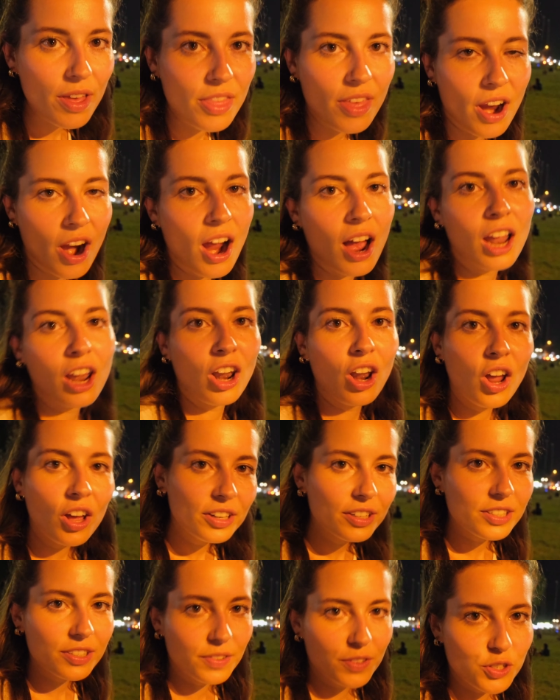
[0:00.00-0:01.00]
there are
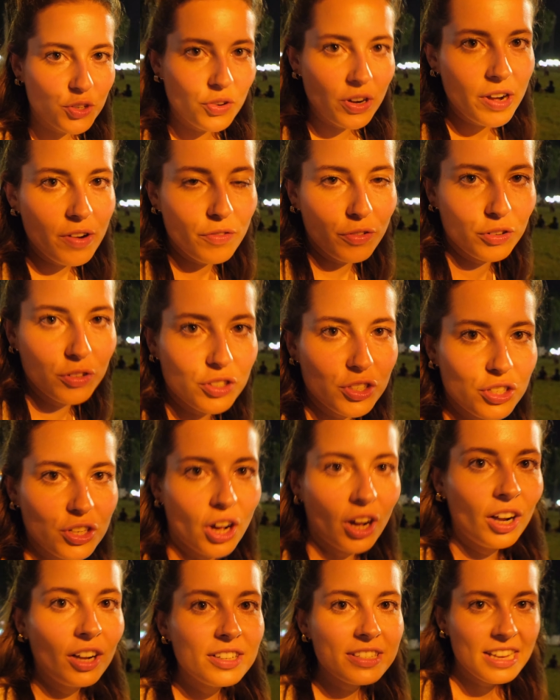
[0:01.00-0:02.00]
lots of street food
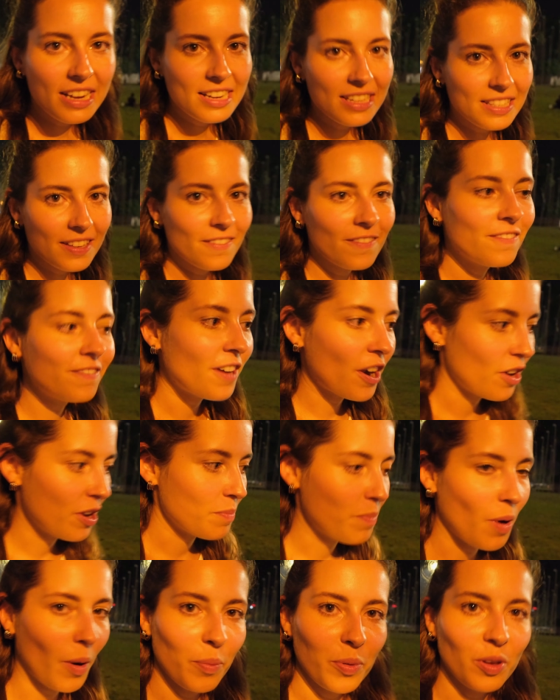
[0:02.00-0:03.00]
stalls, and it's a very
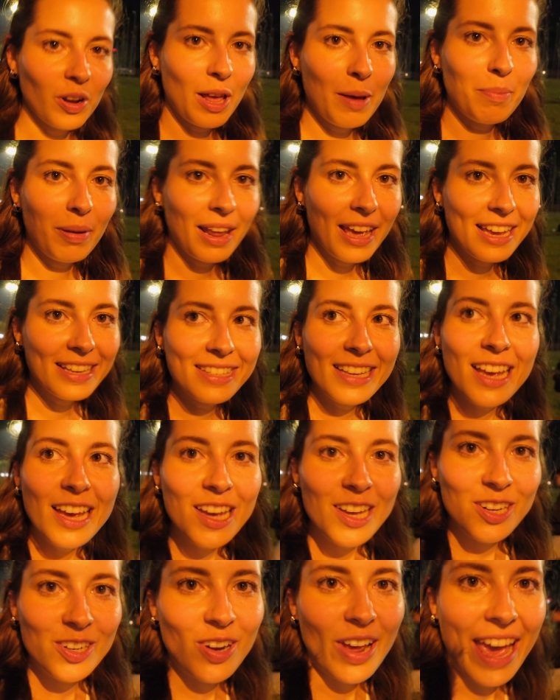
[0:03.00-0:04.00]
popular place
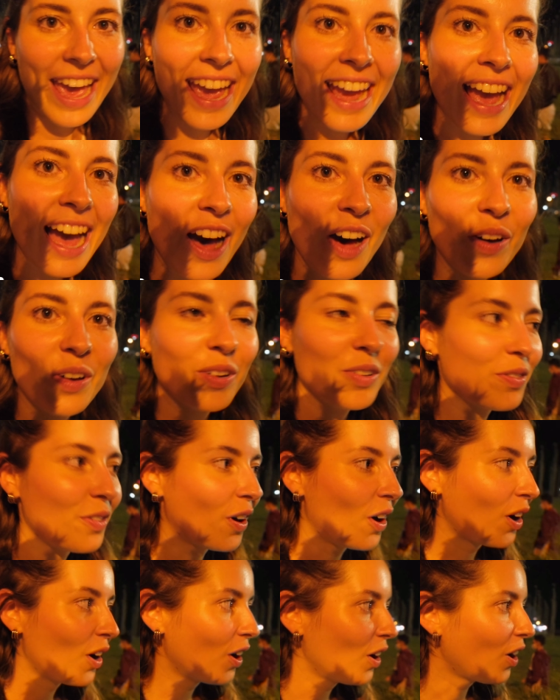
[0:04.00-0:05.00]
to hang out
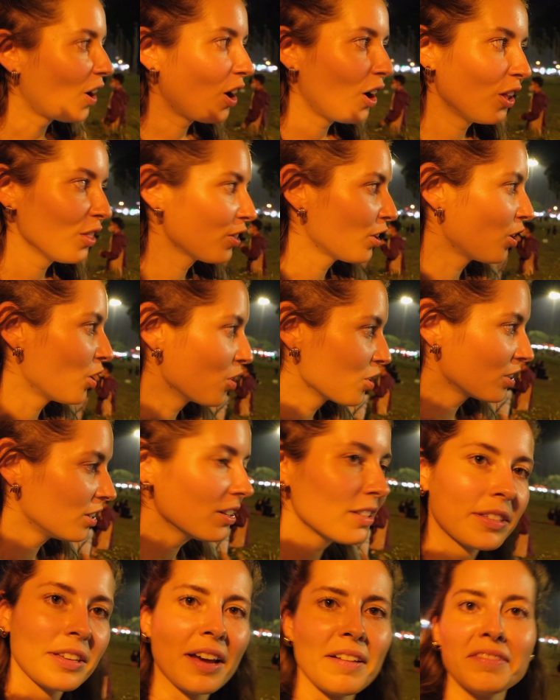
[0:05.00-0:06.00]
for all the
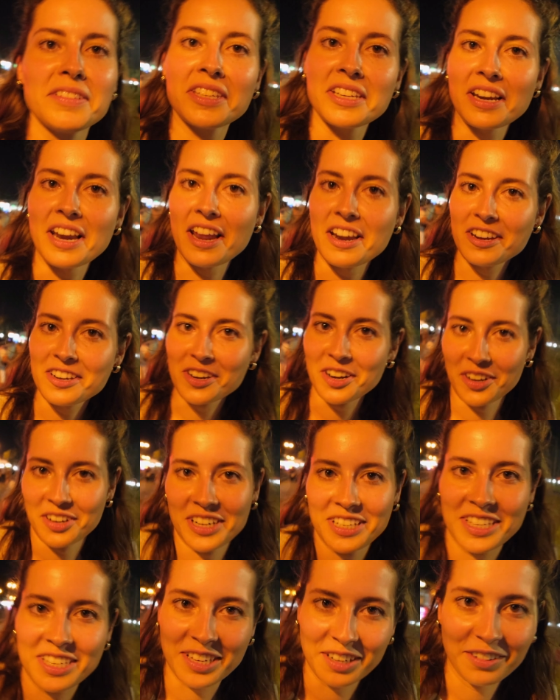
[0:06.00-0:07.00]
locals. Haven't seen any
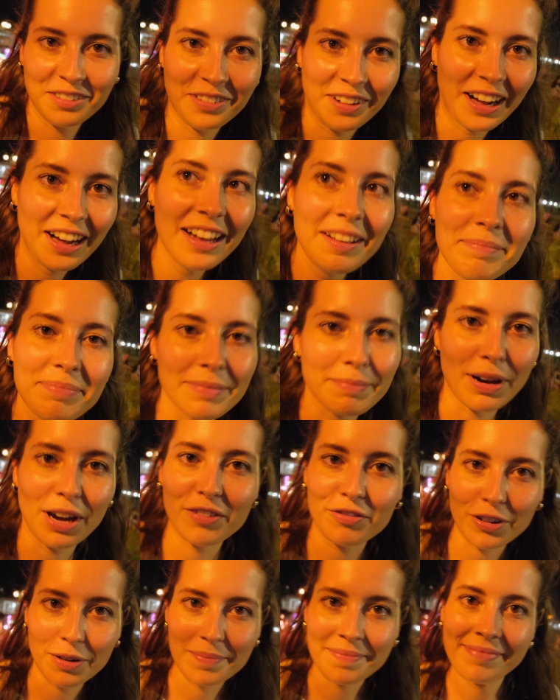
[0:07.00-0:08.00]
tourists so far, apart
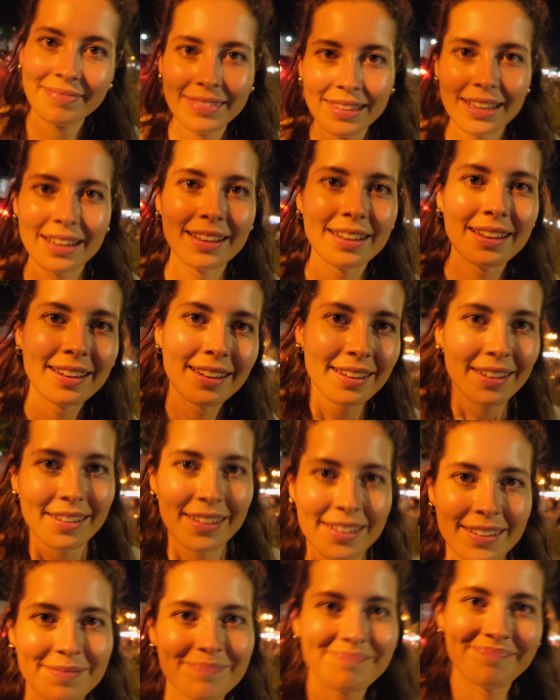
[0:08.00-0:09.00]
from
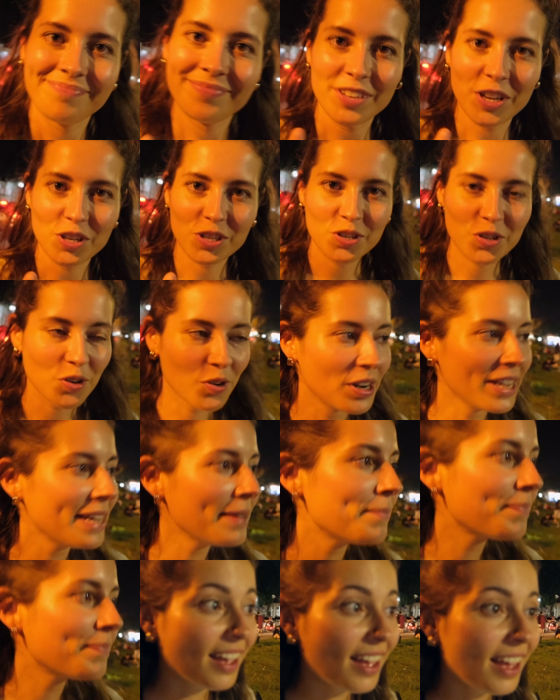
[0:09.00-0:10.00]
yours truly.
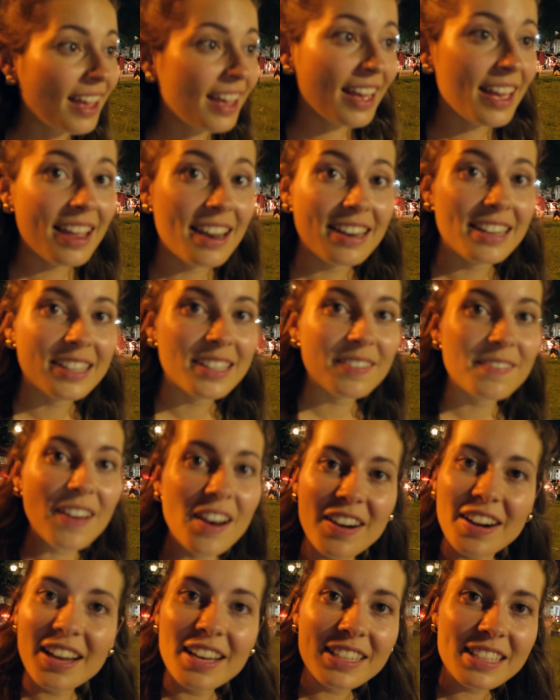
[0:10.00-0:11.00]
And it's a
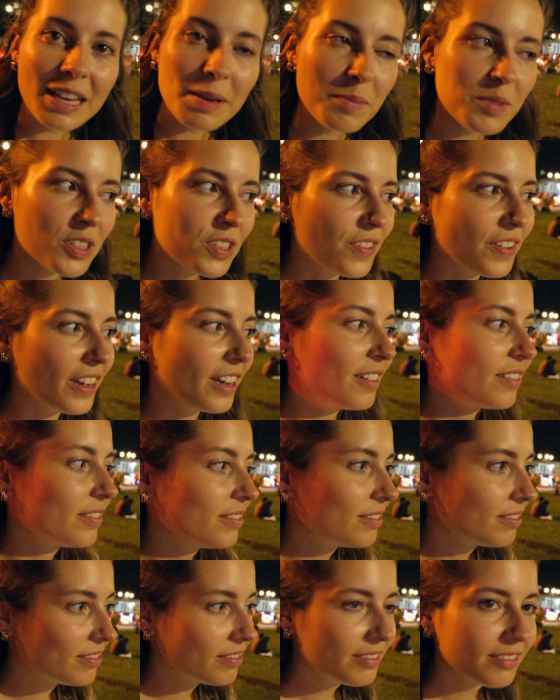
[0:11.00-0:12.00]
very nice atmosphere.
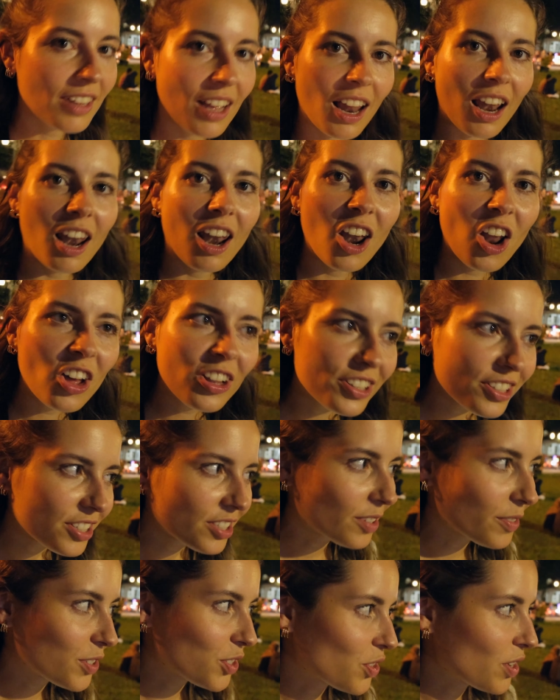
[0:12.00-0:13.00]
Lots
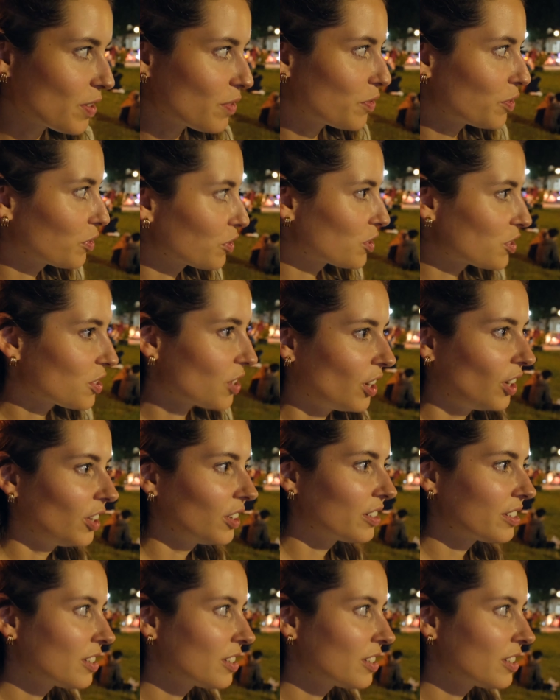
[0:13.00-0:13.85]
of street food stalls.